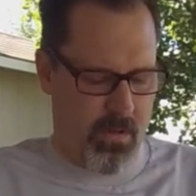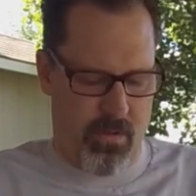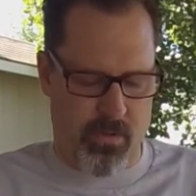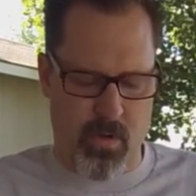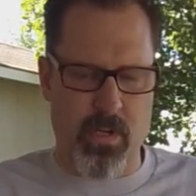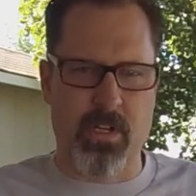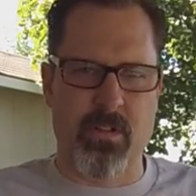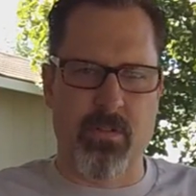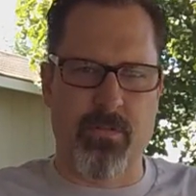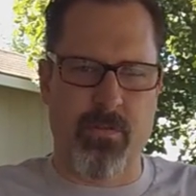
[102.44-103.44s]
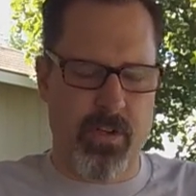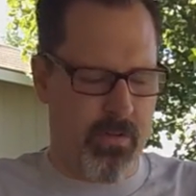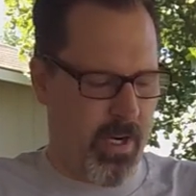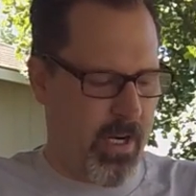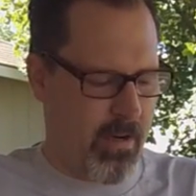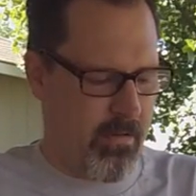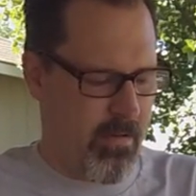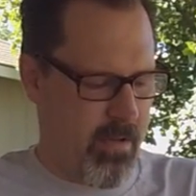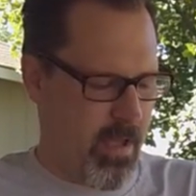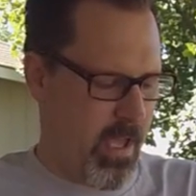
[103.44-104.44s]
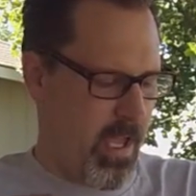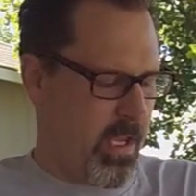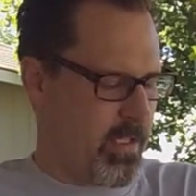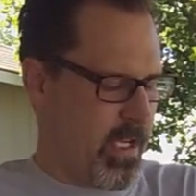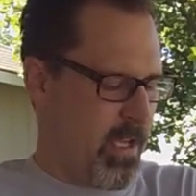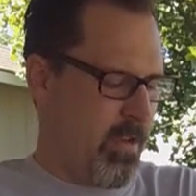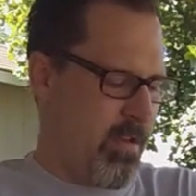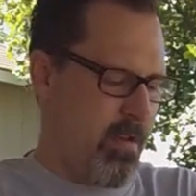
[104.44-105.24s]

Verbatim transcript: throw it into the refrigerator, and uh,